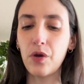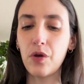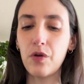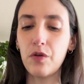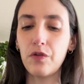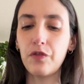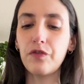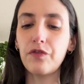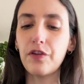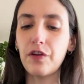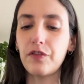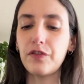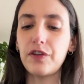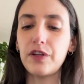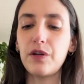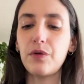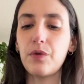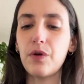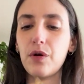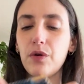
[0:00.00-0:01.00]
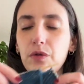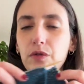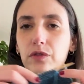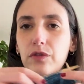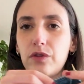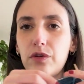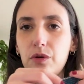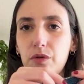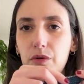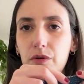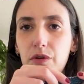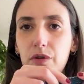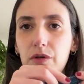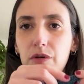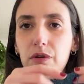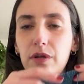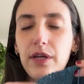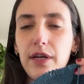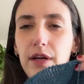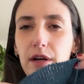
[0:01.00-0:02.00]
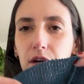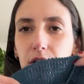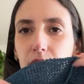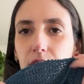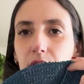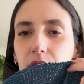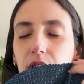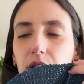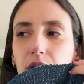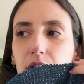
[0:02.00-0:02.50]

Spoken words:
50 rows total here